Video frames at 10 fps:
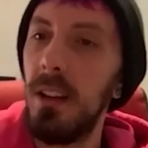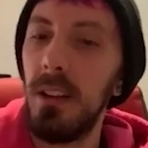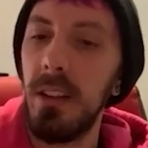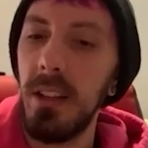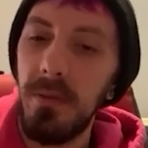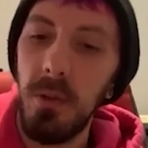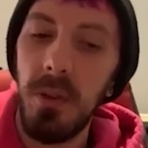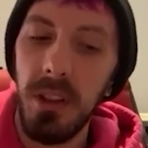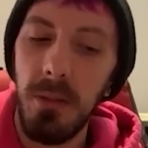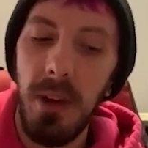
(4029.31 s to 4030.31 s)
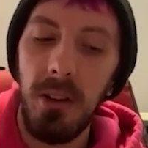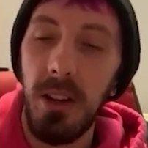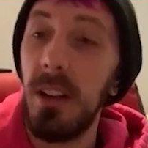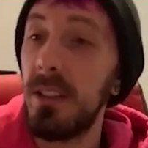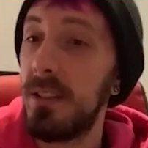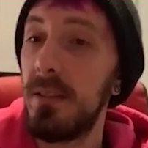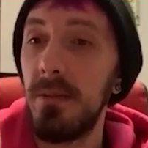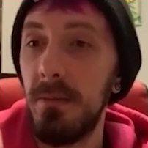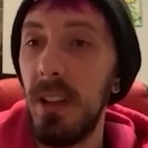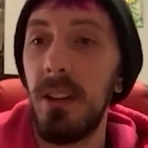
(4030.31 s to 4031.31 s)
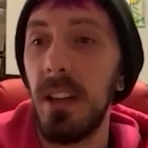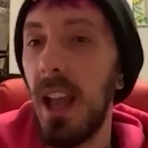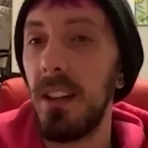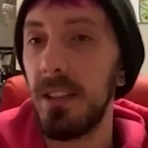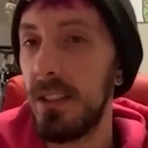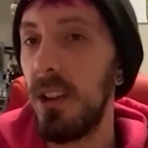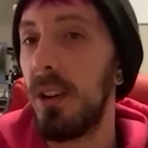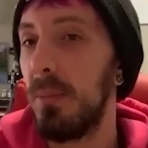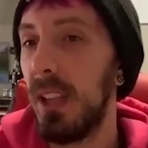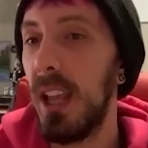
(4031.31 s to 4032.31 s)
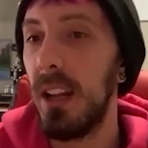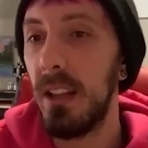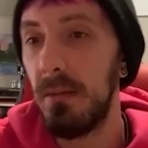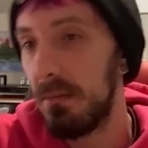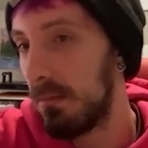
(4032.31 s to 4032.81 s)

like, if you think about us in a galaxy on a planet,